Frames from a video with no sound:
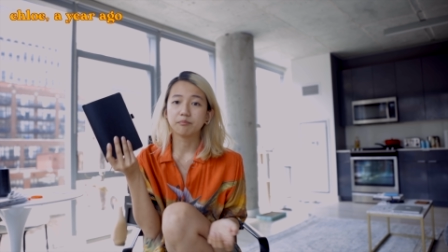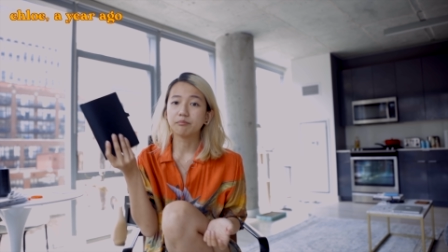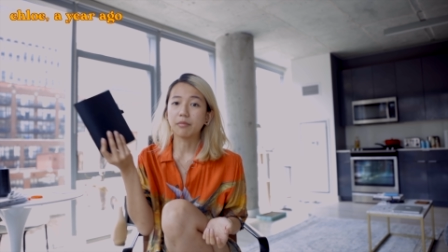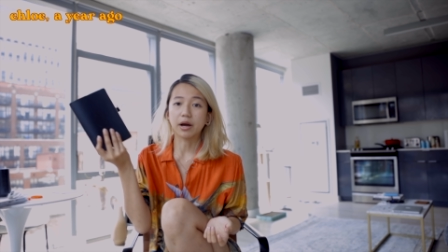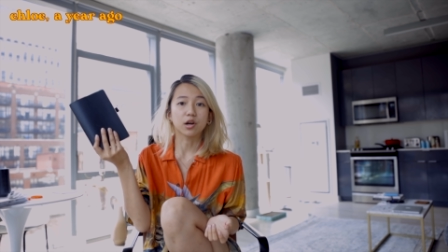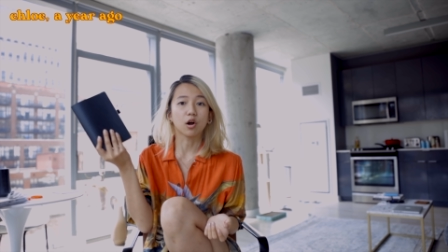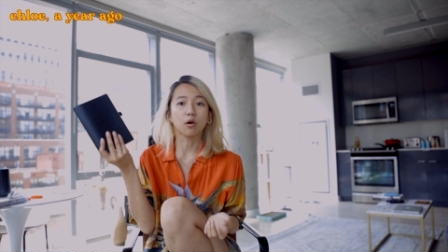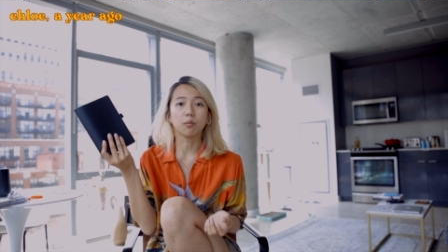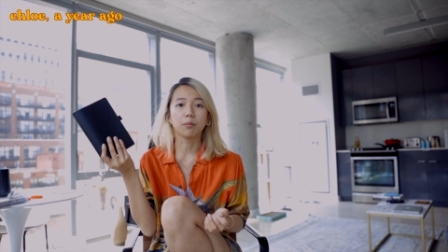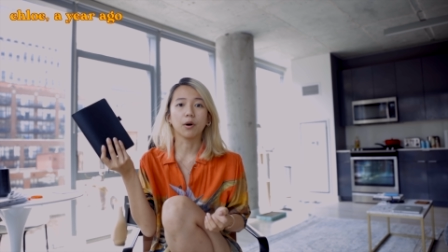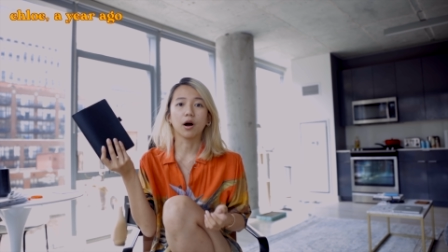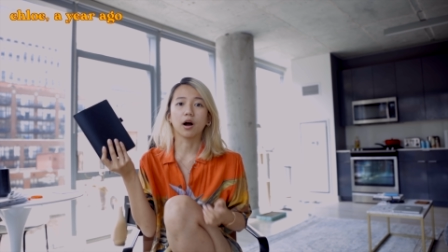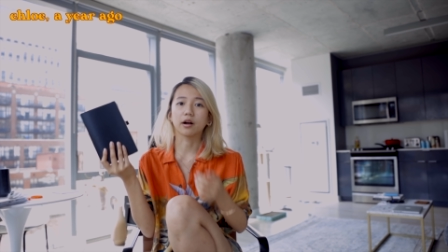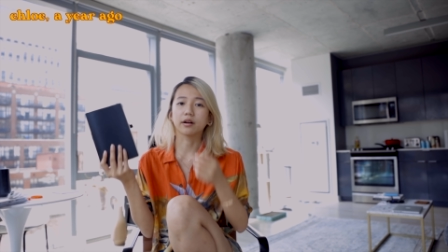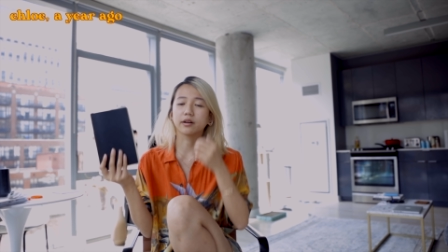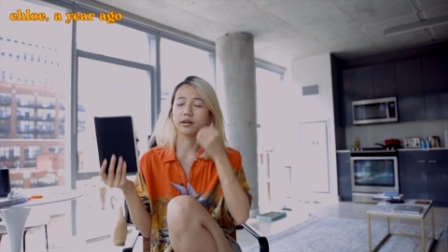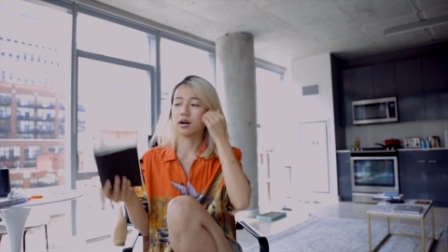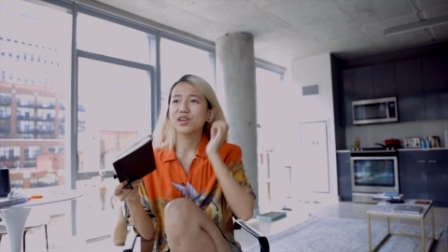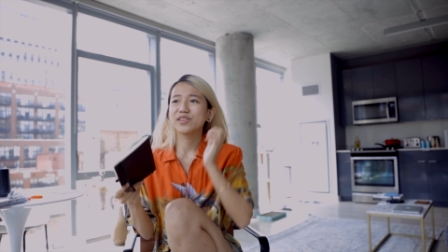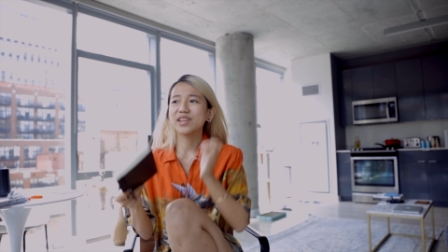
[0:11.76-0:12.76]
my notebook.
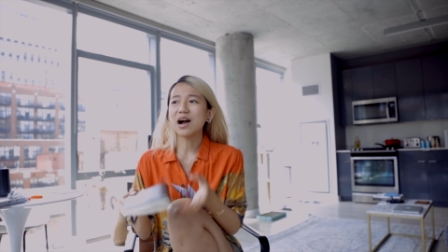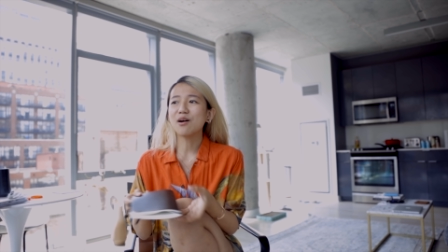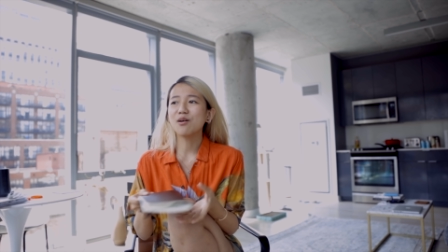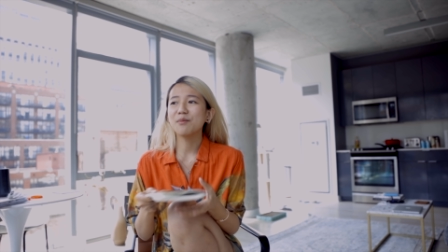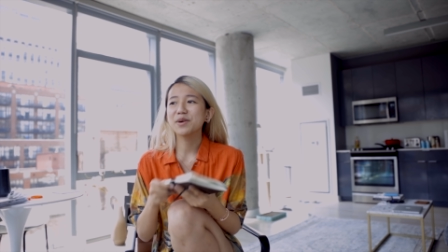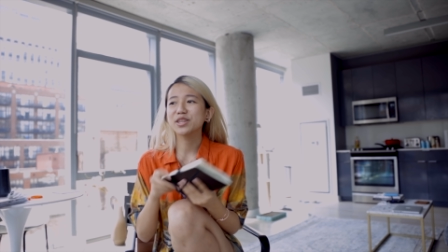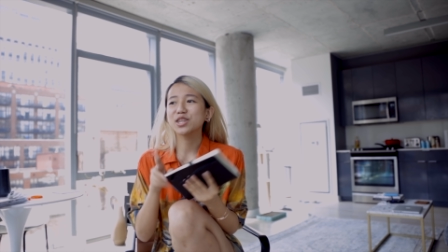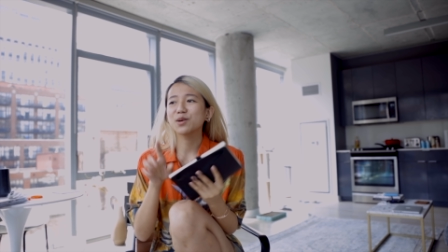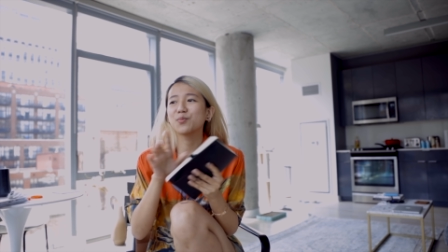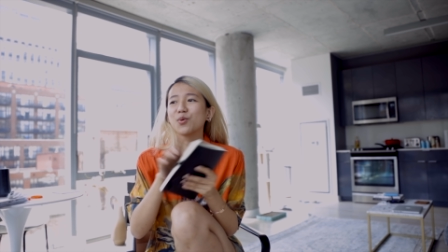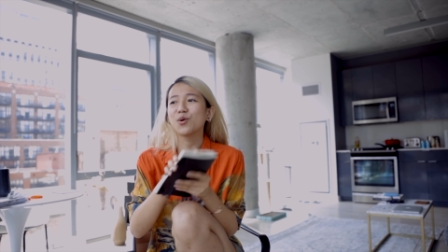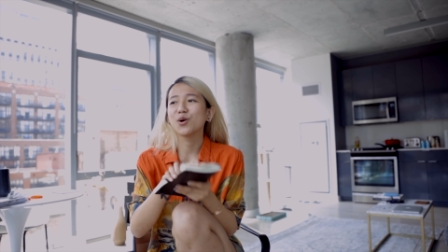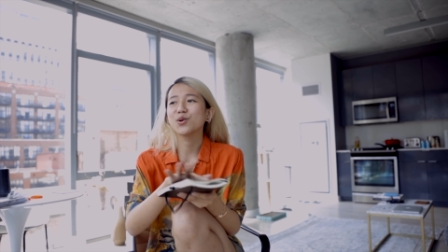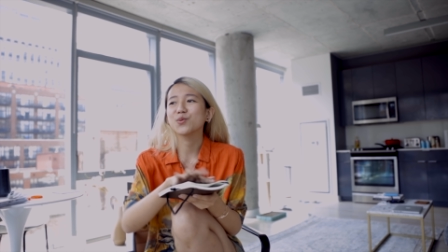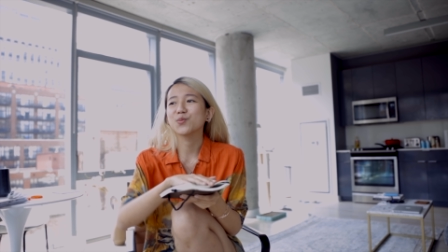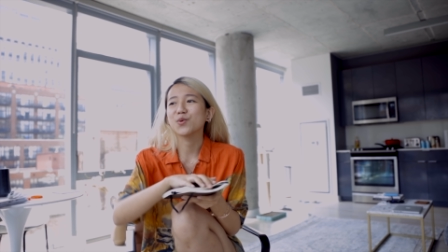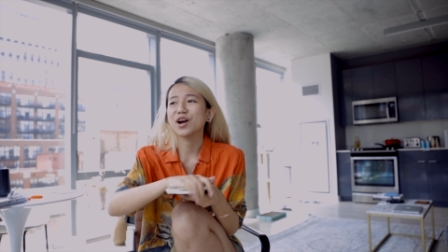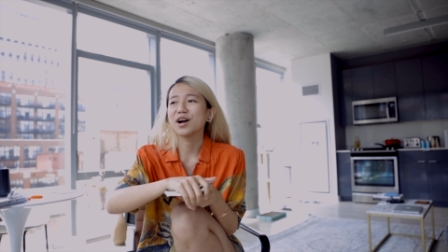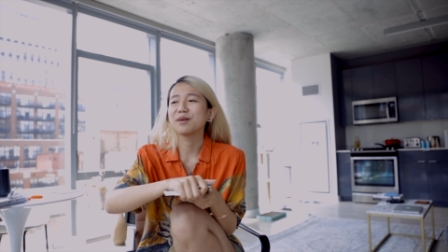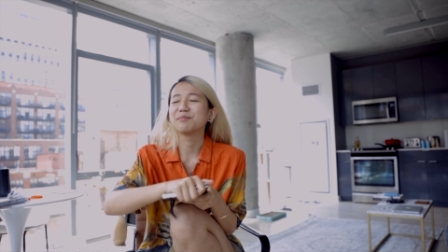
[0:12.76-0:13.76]
Now I'm at the point
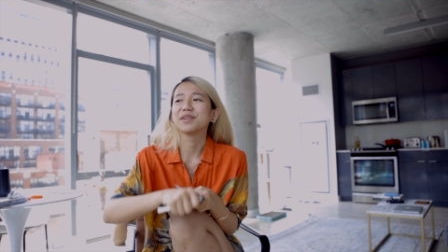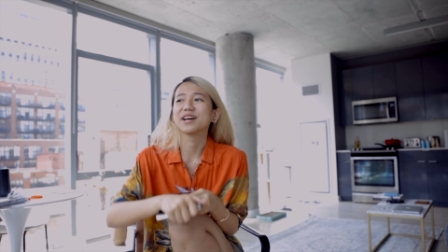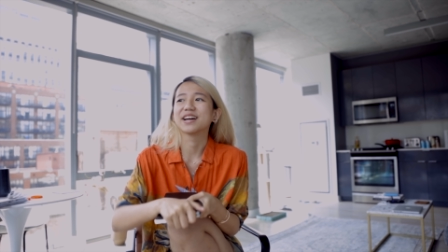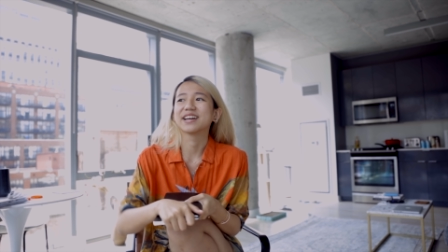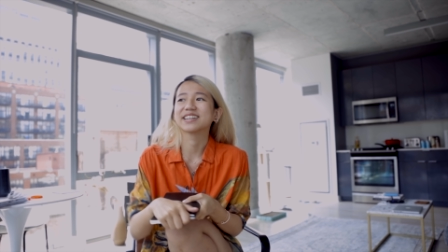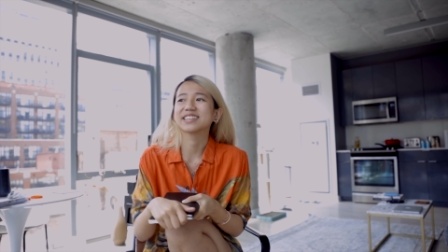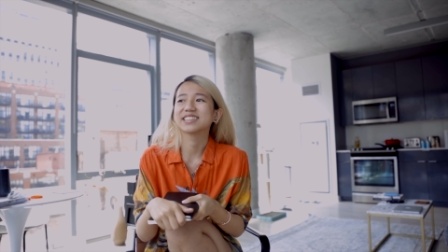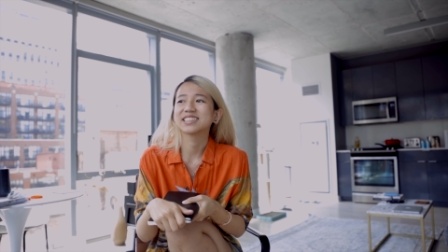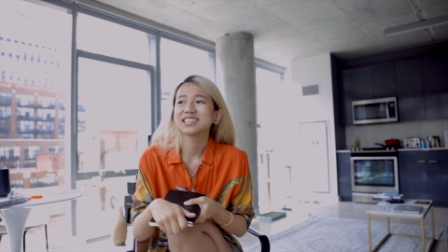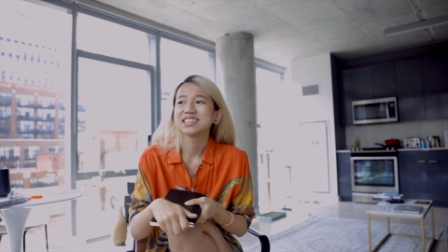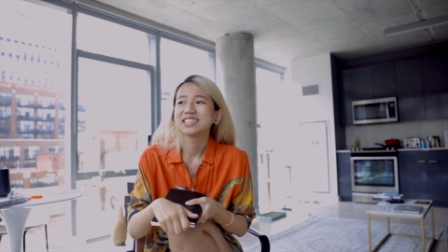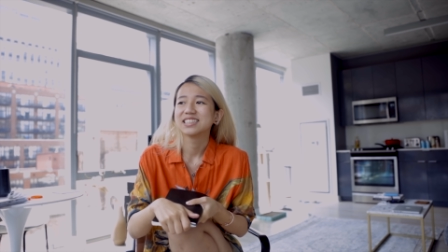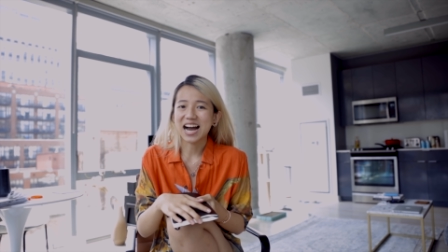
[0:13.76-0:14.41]
where I'm like,